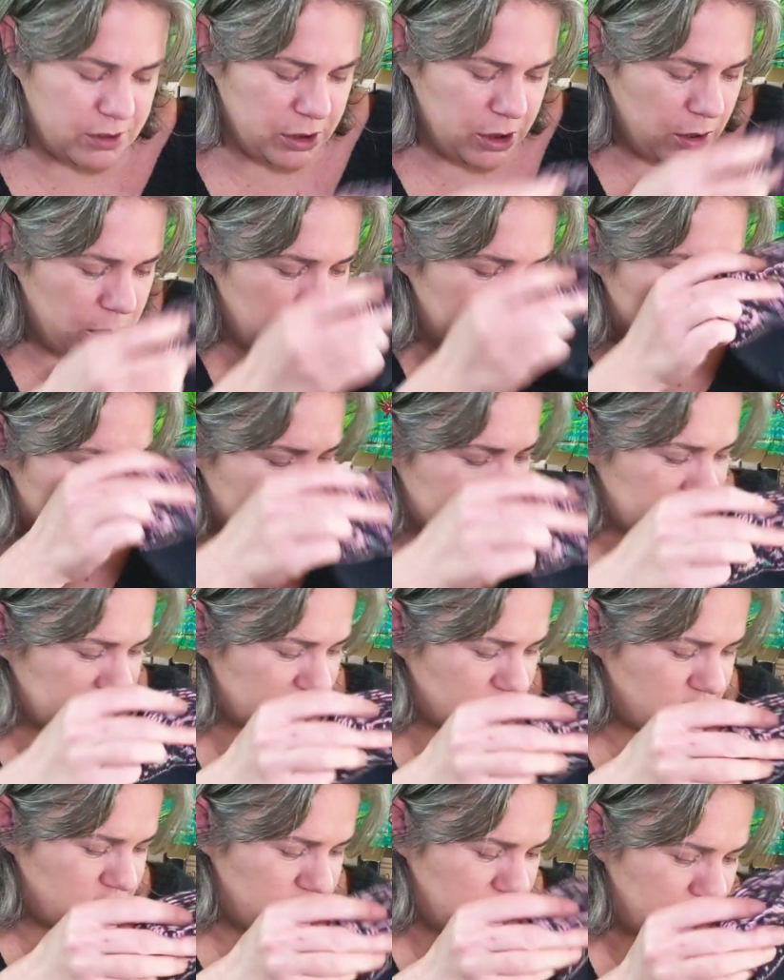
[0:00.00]
to go to make
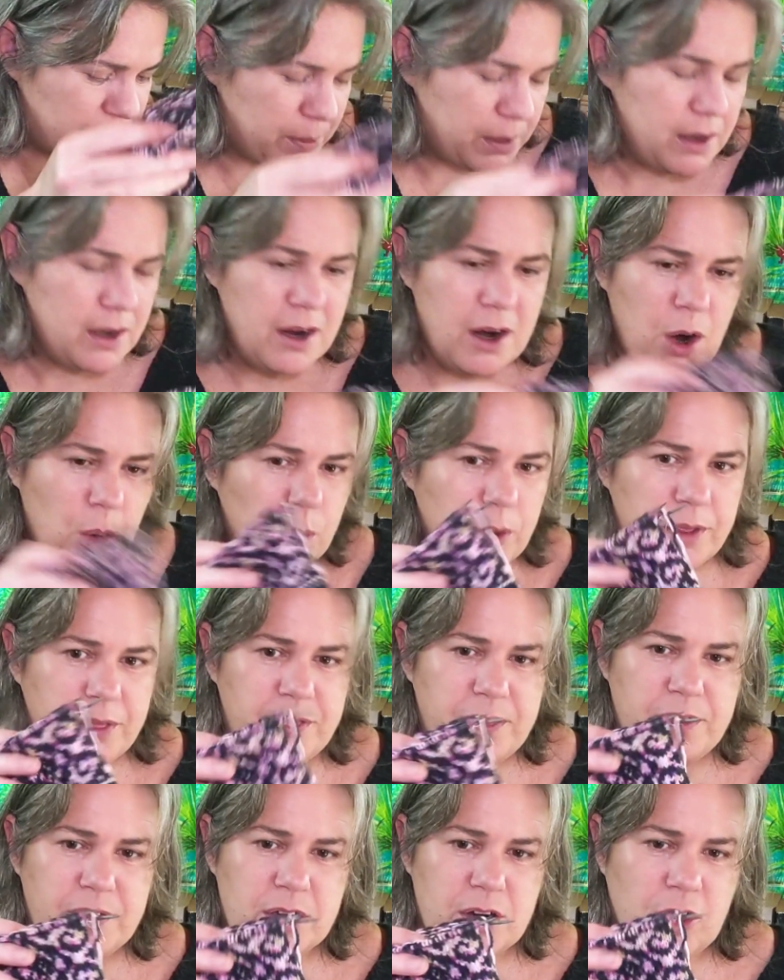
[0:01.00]
that shape.
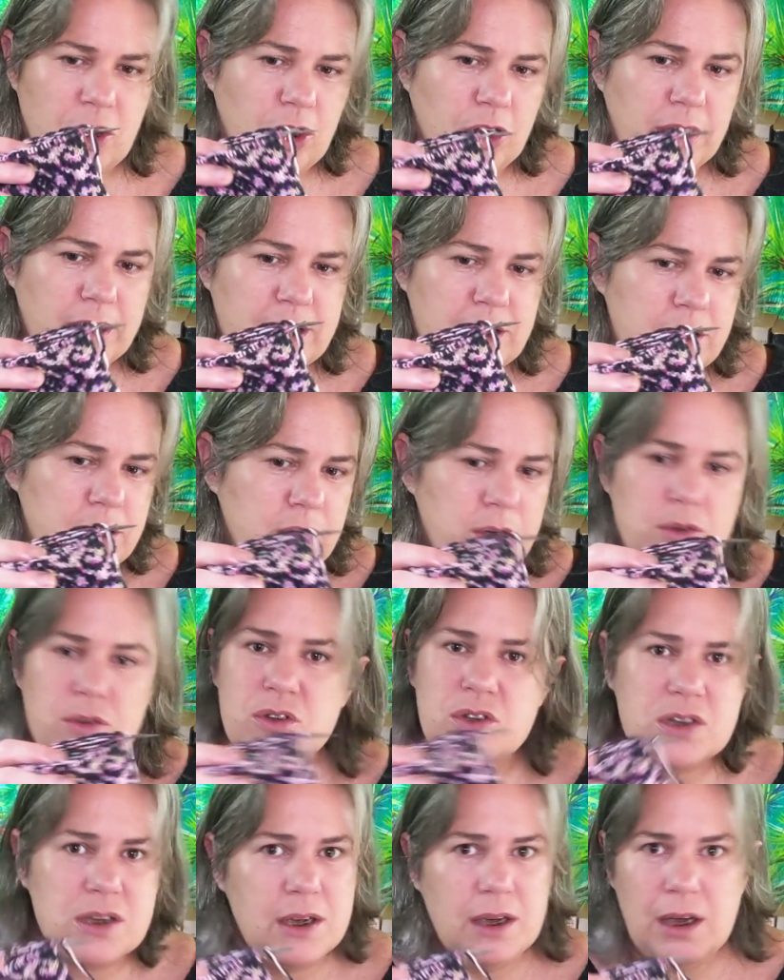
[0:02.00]
With the curly
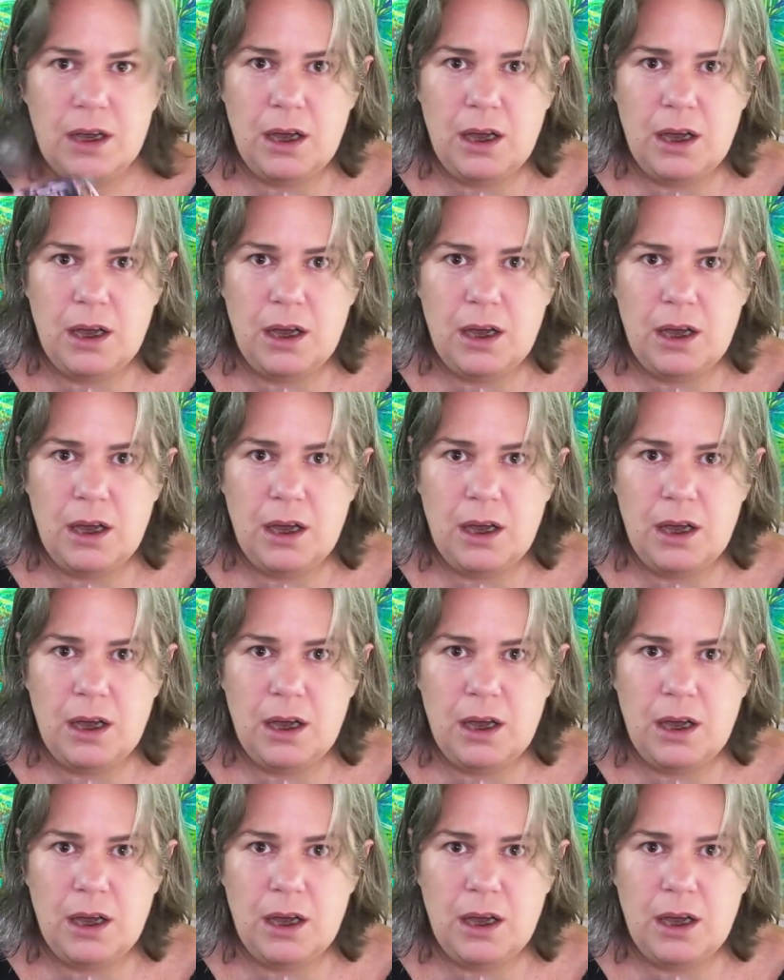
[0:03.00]
cues,